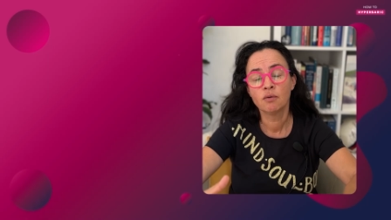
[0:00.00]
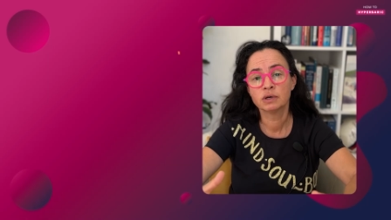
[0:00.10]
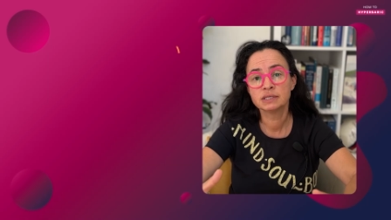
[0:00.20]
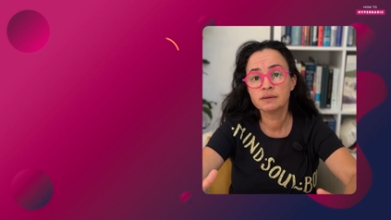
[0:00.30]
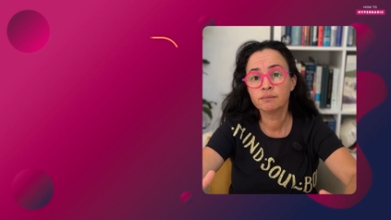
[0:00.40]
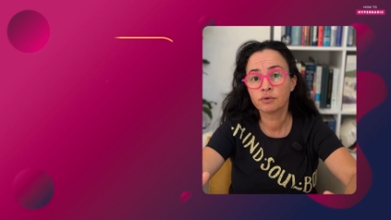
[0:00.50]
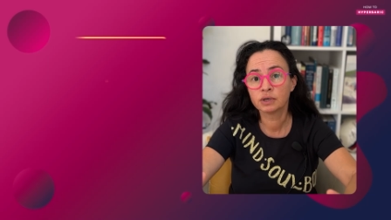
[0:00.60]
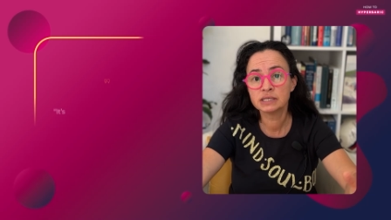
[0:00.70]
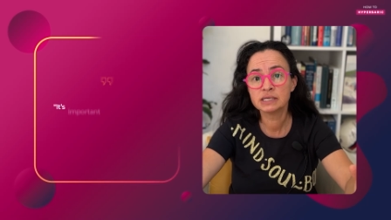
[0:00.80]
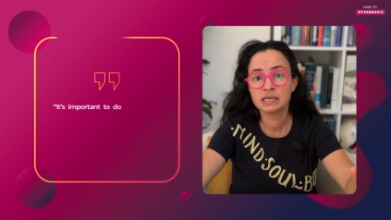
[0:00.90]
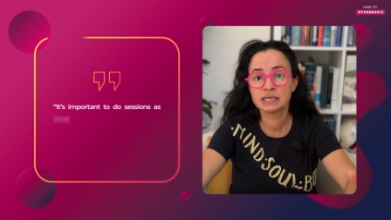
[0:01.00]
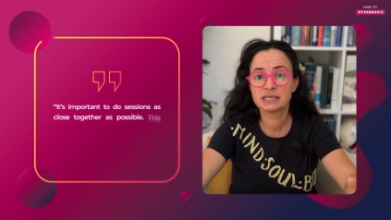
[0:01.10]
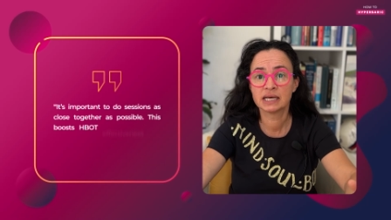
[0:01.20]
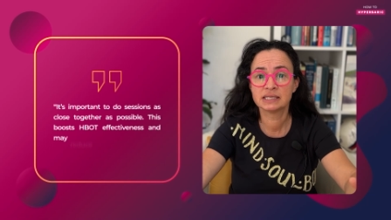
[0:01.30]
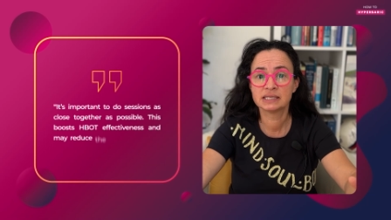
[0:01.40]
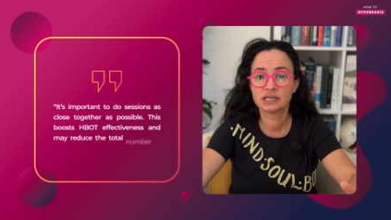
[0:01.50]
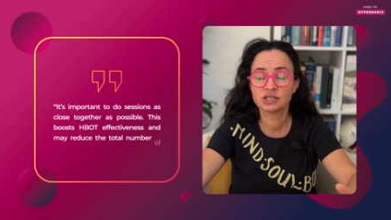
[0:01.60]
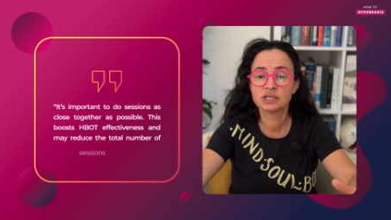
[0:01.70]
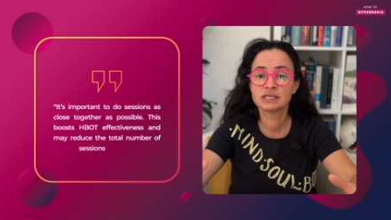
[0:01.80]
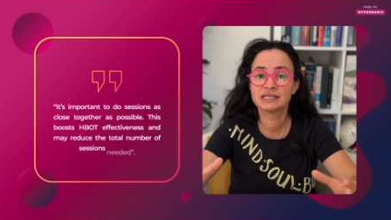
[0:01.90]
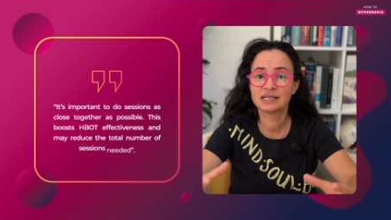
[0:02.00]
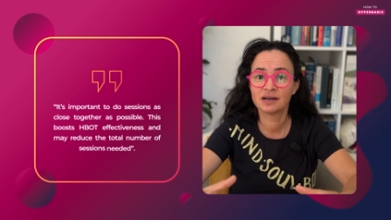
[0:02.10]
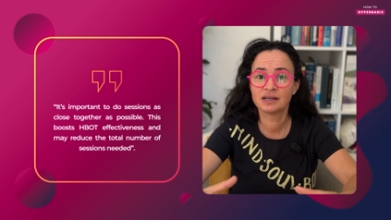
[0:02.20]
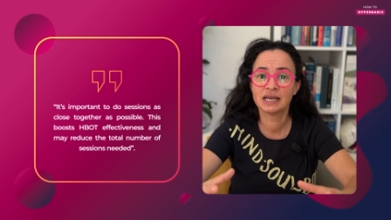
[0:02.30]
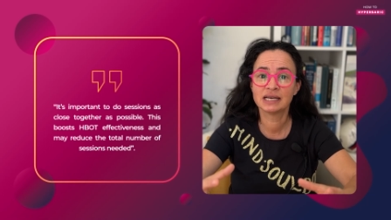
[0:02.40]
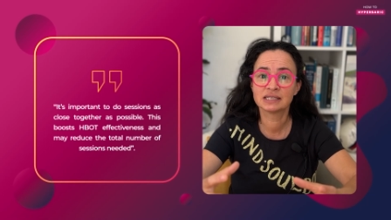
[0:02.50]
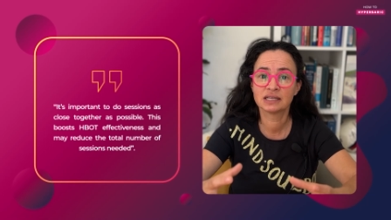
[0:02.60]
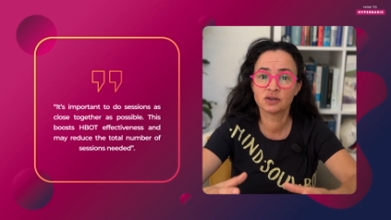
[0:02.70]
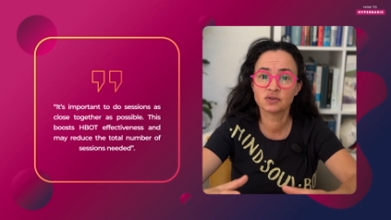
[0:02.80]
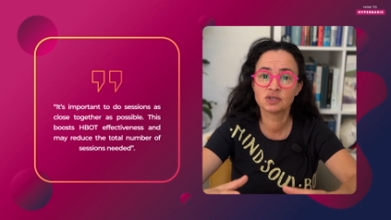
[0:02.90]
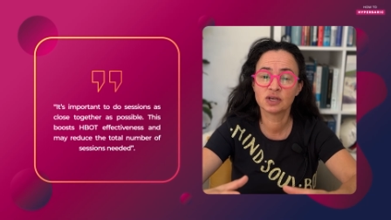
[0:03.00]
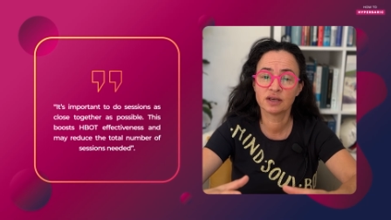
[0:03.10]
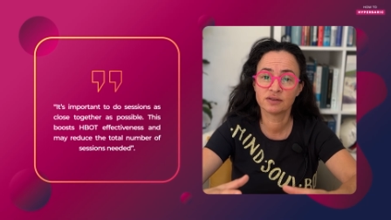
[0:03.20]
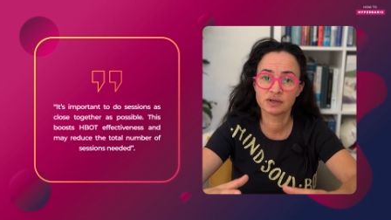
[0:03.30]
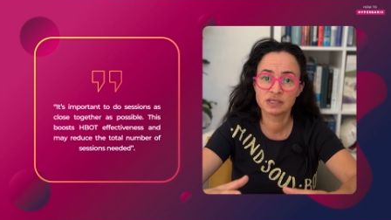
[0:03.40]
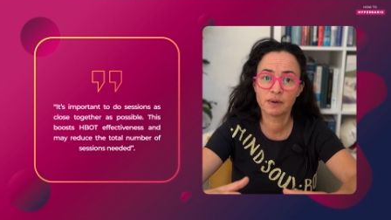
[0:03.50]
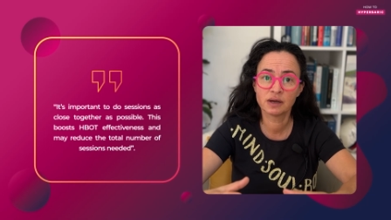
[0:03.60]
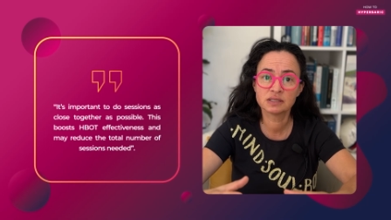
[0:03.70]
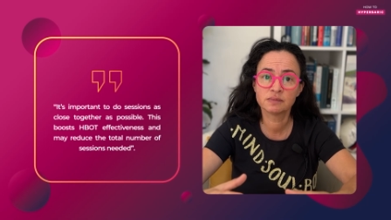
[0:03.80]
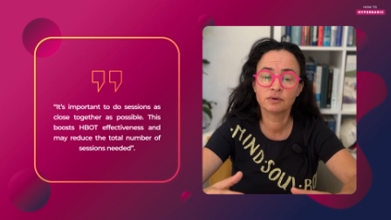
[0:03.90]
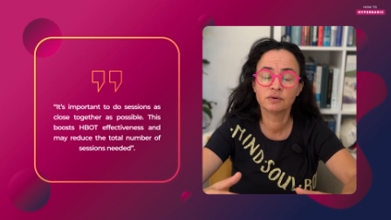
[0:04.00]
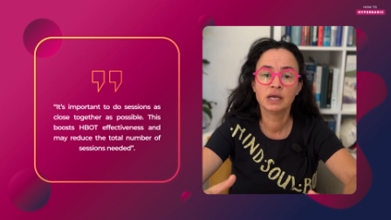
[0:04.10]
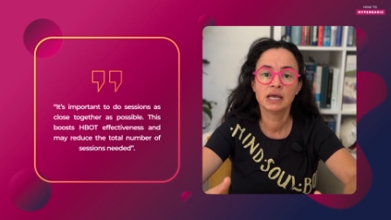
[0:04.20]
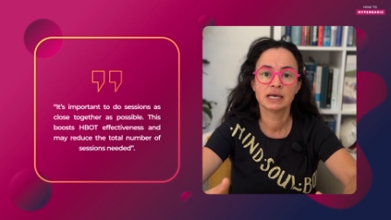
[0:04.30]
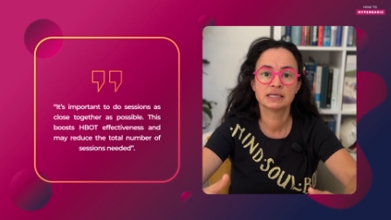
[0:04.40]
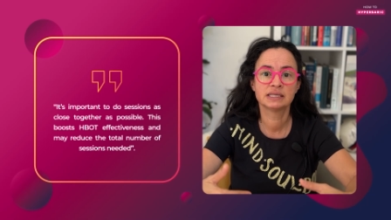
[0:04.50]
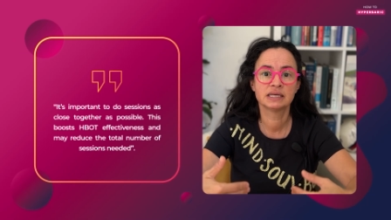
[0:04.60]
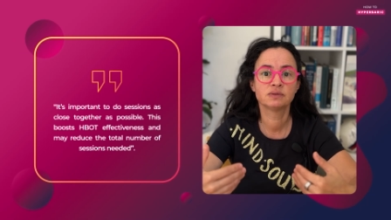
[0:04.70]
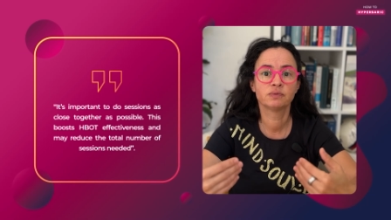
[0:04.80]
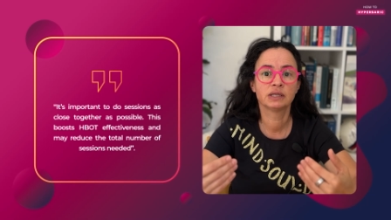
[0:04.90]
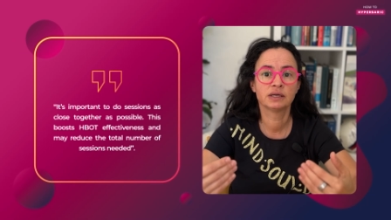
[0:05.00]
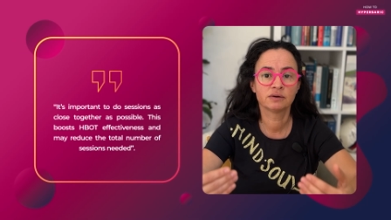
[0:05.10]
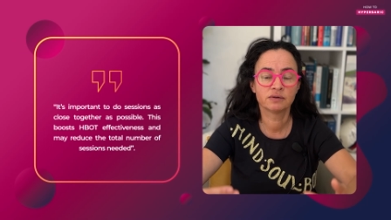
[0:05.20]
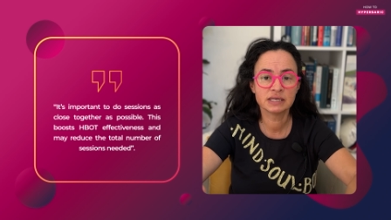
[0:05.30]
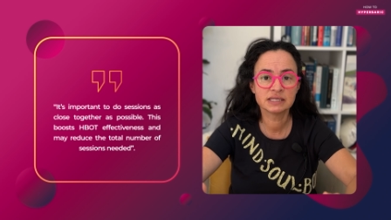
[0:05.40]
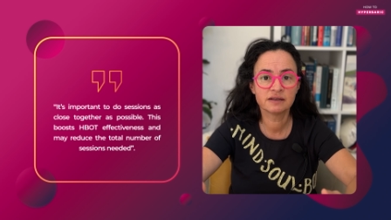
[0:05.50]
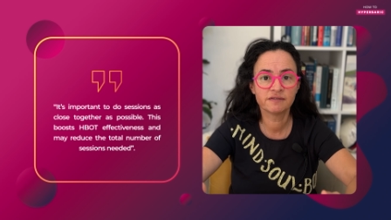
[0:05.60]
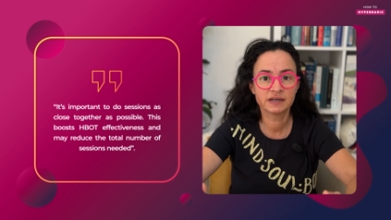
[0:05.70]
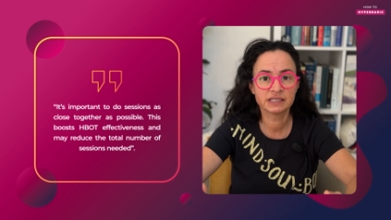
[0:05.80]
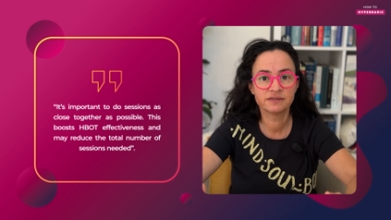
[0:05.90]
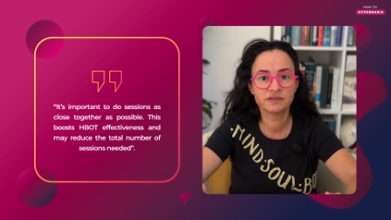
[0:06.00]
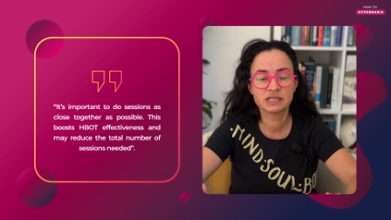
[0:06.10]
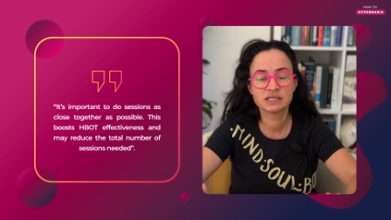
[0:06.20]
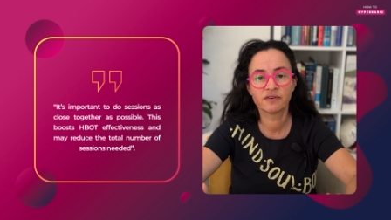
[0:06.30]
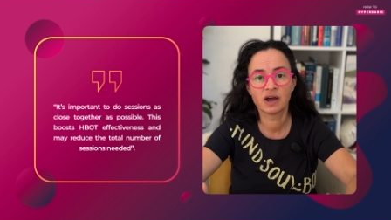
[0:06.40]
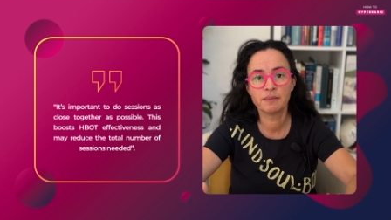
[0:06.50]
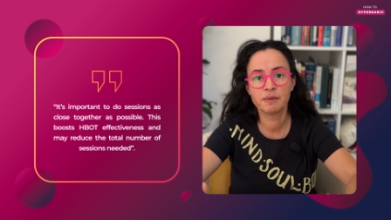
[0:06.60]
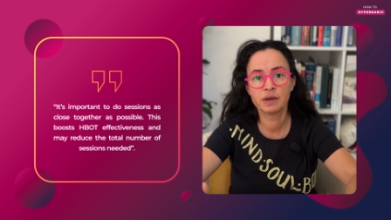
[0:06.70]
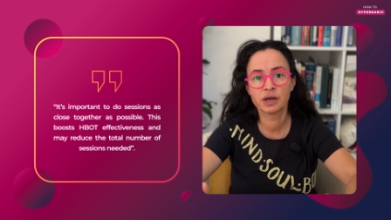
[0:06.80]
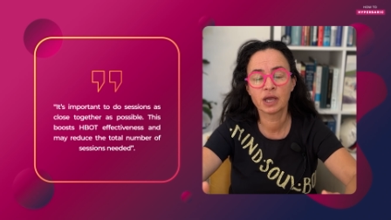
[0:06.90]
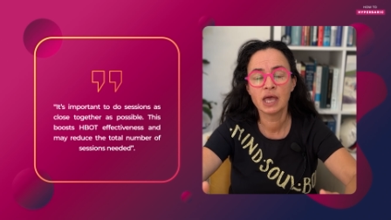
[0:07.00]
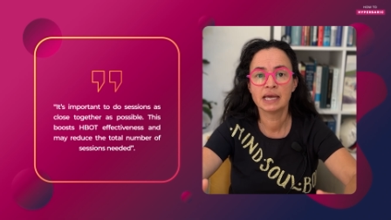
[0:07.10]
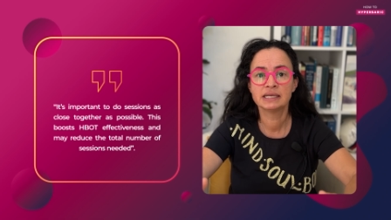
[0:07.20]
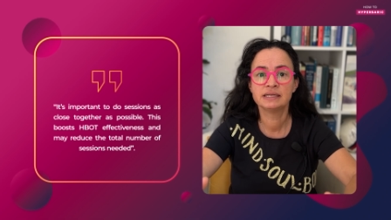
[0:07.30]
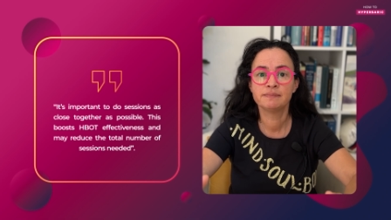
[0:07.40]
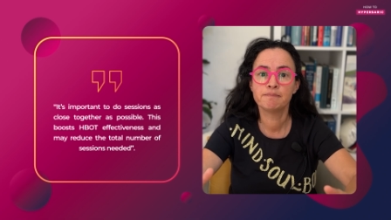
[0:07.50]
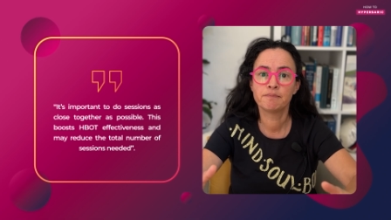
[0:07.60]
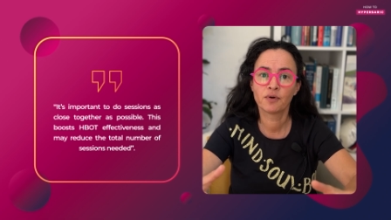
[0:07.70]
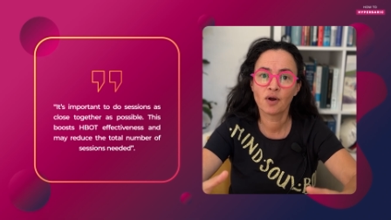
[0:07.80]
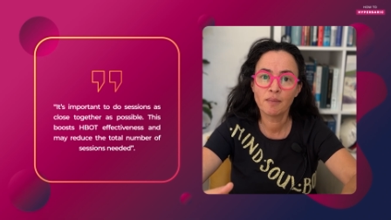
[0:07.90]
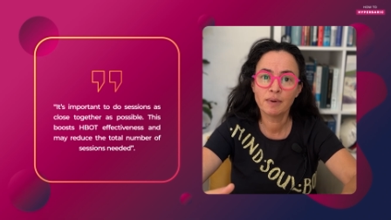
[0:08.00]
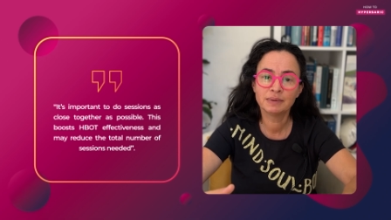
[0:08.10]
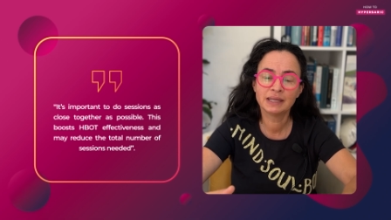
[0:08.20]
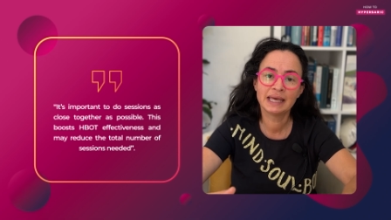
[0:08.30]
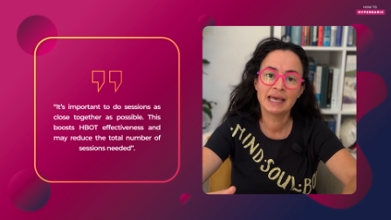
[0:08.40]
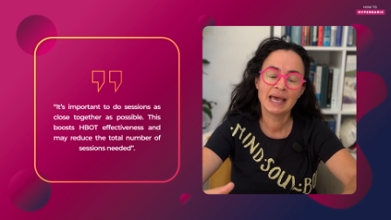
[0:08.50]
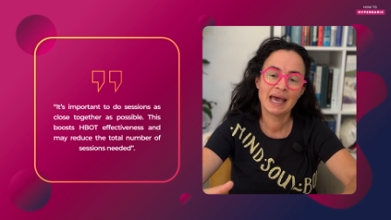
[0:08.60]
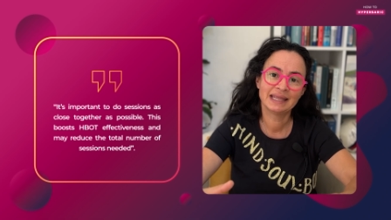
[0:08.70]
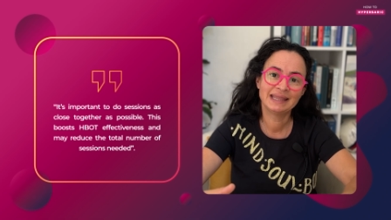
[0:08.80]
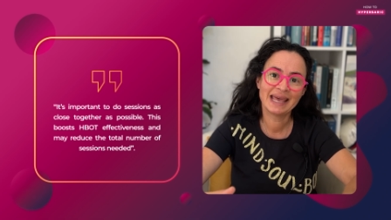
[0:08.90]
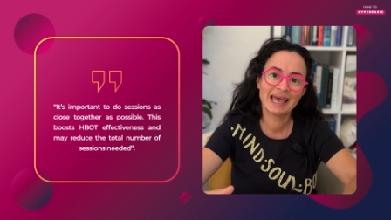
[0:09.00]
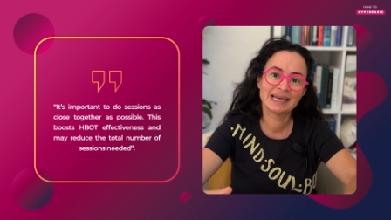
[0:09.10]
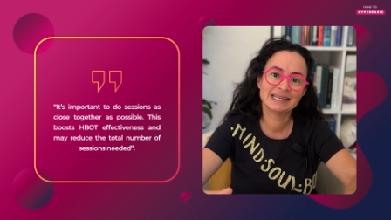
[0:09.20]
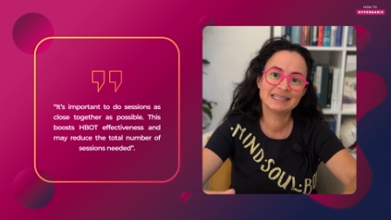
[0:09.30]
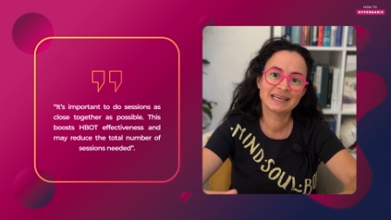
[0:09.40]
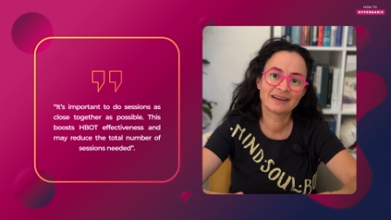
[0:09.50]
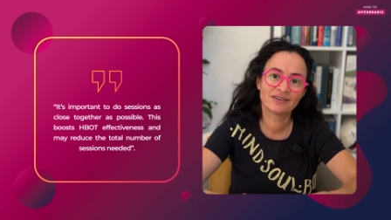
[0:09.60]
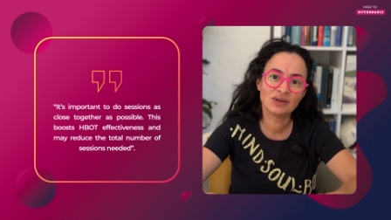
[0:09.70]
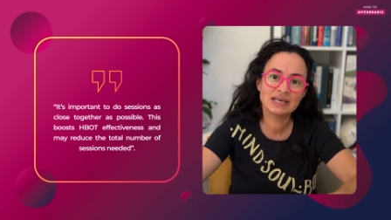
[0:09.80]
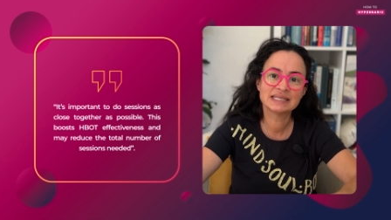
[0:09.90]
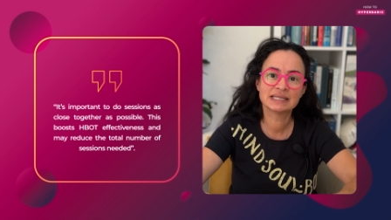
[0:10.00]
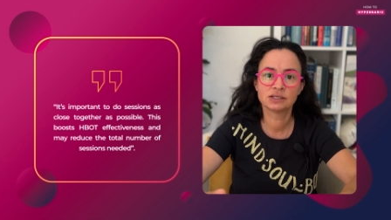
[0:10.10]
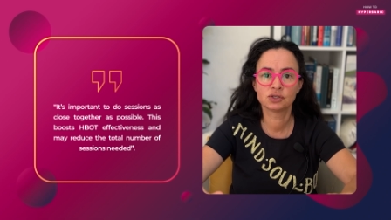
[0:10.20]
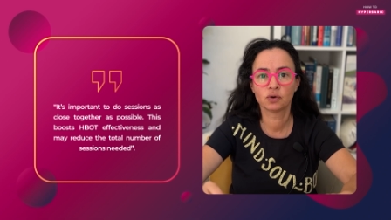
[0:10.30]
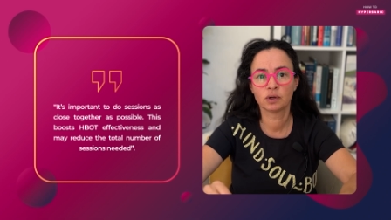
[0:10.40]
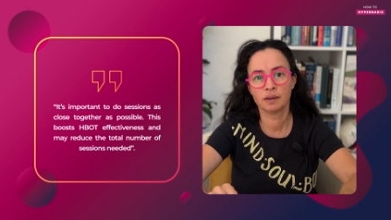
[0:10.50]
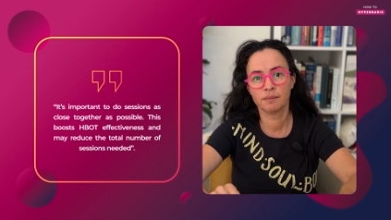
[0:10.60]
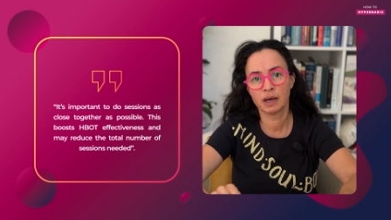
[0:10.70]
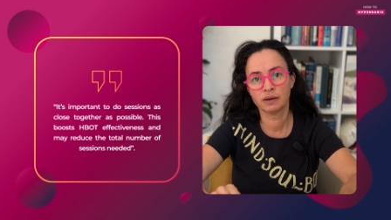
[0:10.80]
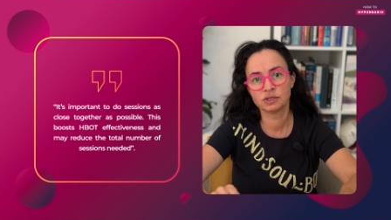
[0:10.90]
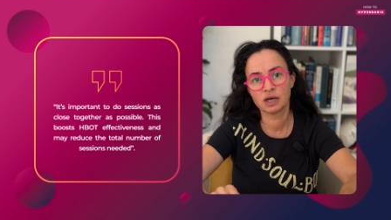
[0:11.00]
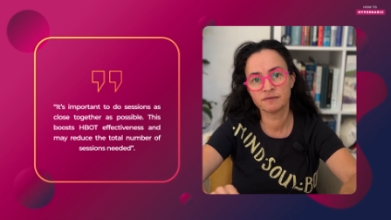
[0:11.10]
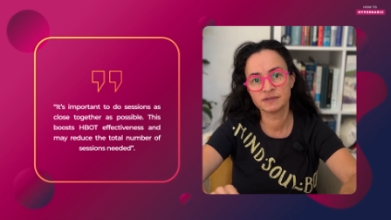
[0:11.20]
What's important is that sessions done as close together as possible as this will increase the effectiveness of hyperbaric and probably at the end decrease the total amount of